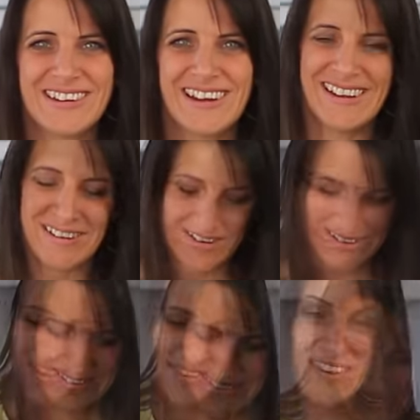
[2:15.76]
done.
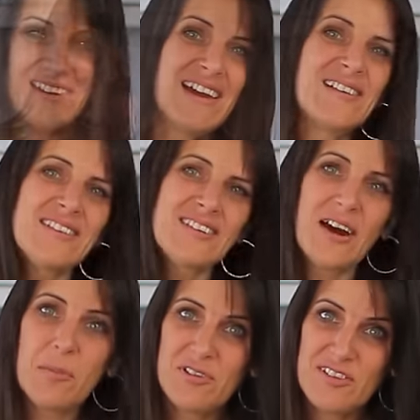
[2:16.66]
So now it's
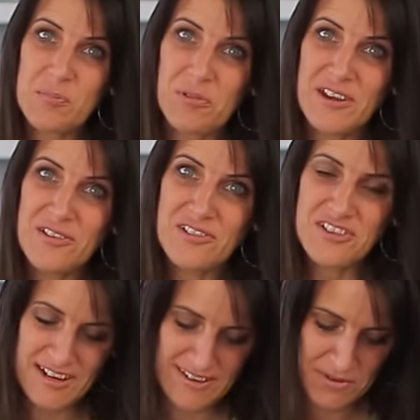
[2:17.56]
time to spread your
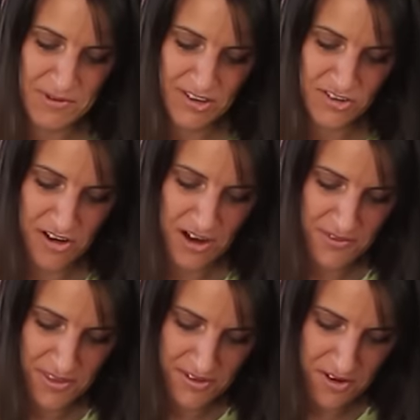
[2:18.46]
cheesy mixture
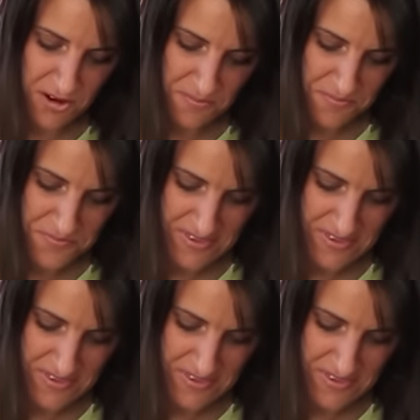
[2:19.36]
over the top.